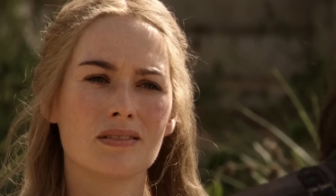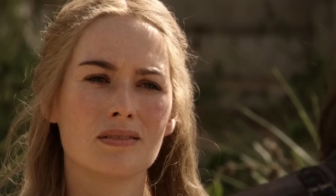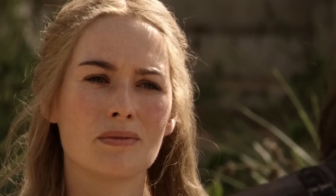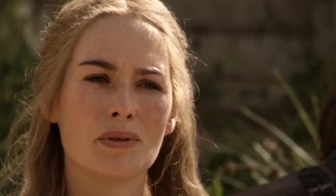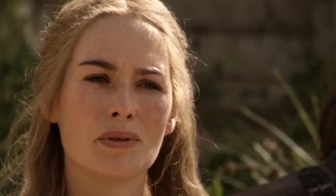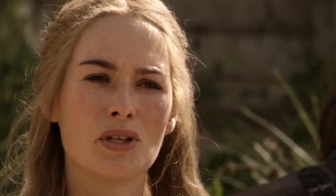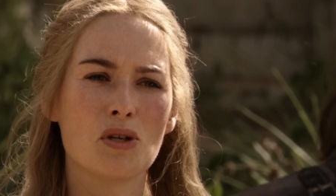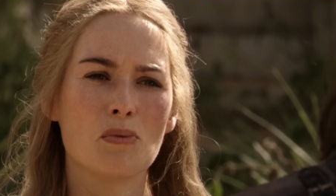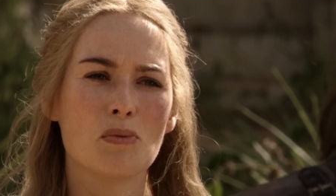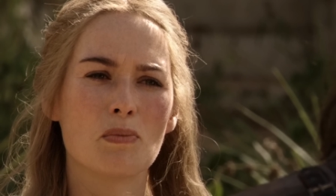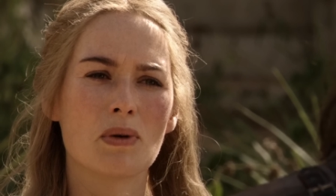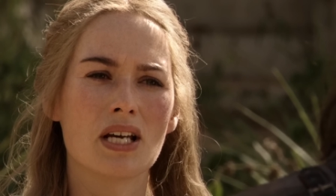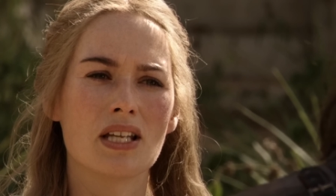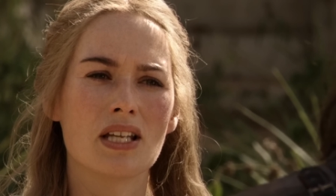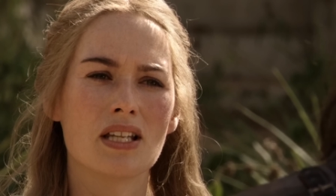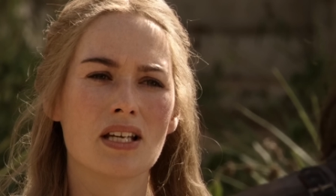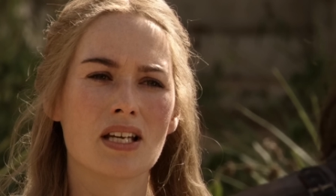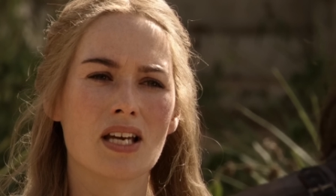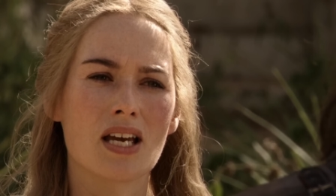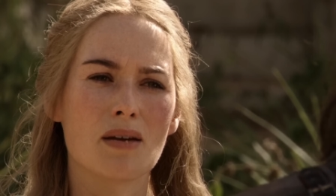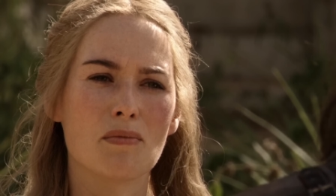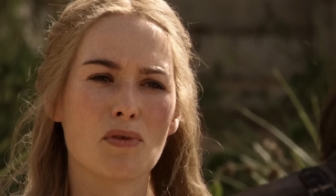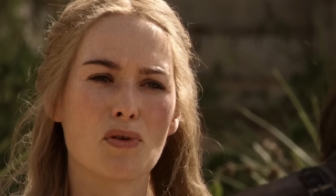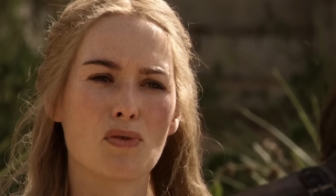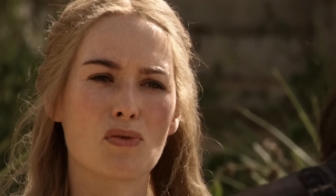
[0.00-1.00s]
When you play the
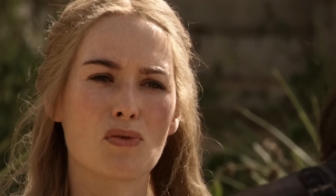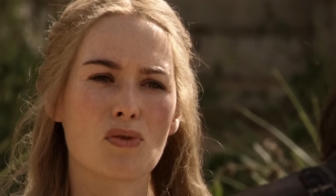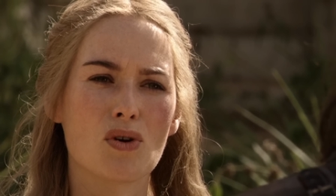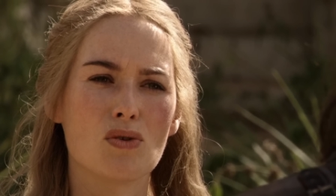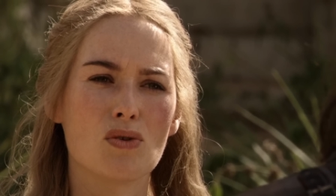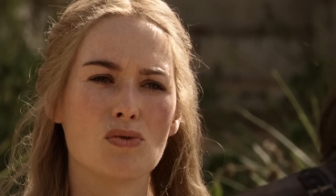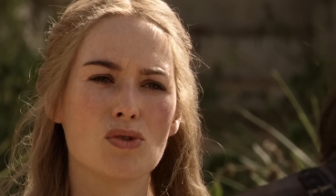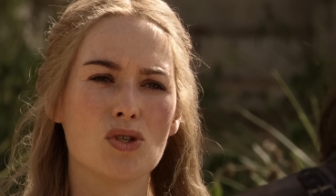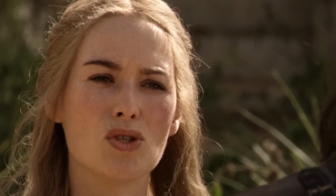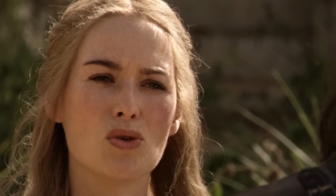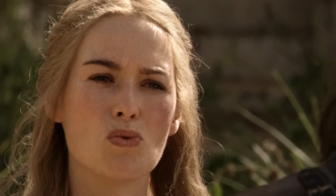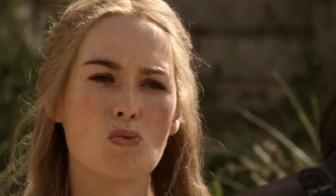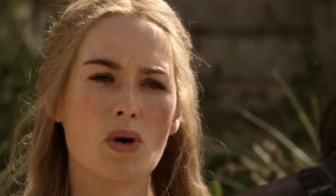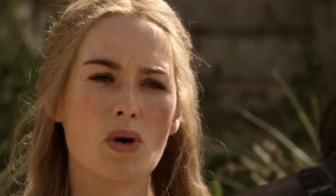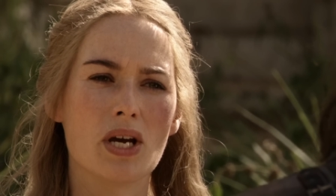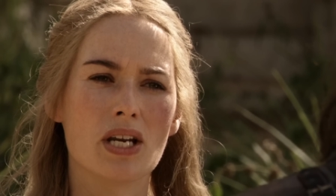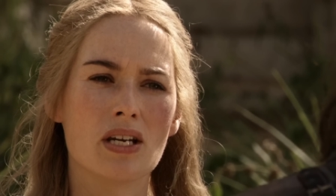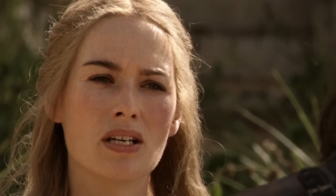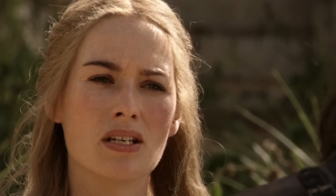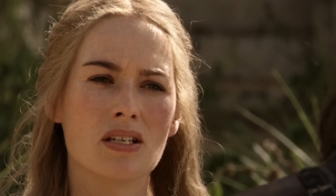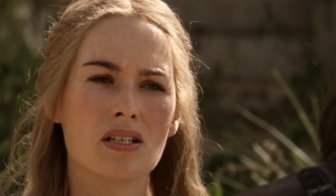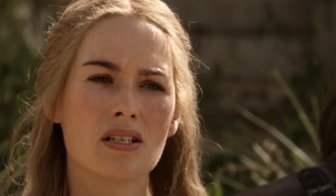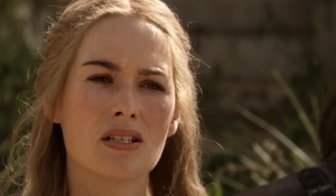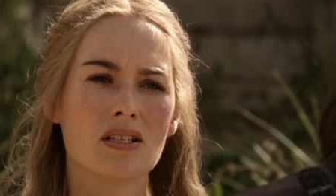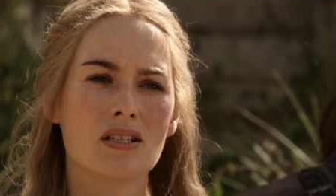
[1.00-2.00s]
Game of Thrones, you
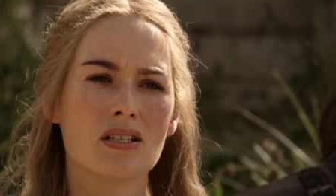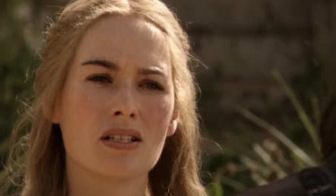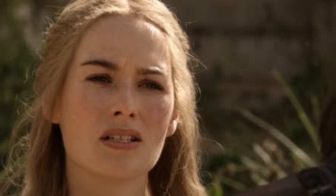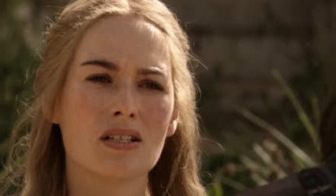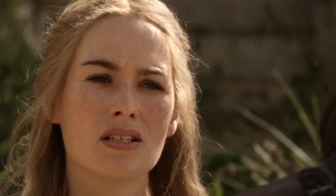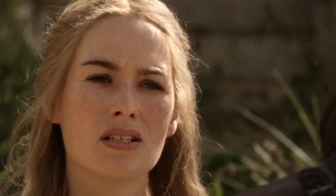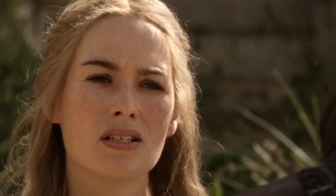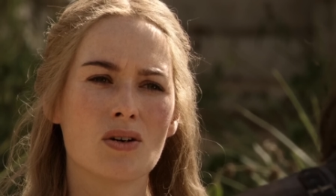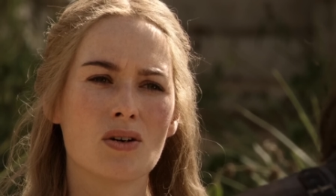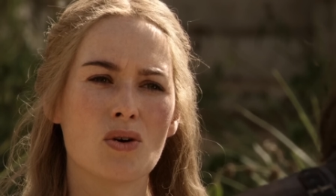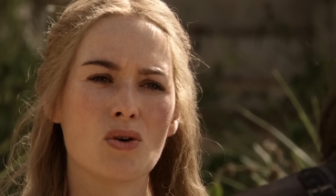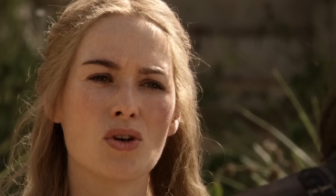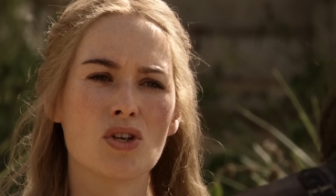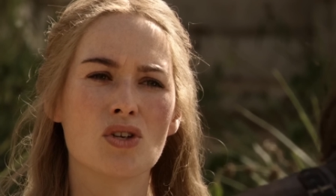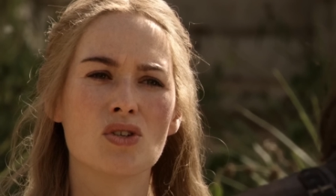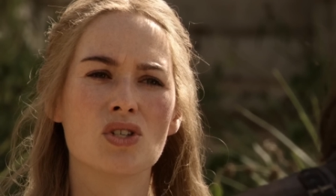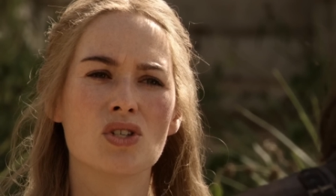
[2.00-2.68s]
win or you